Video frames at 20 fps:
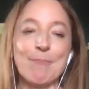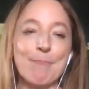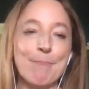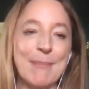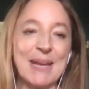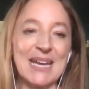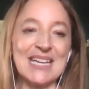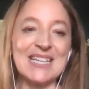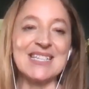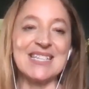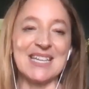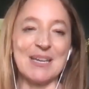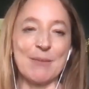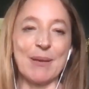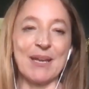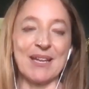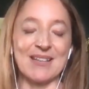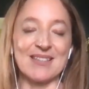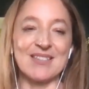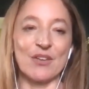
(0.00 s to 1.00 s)
really
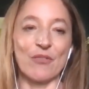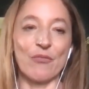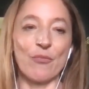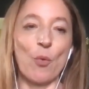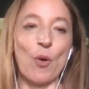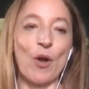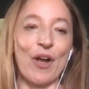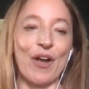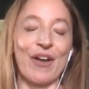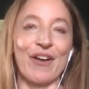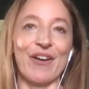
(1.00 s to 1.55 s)
meaty bits of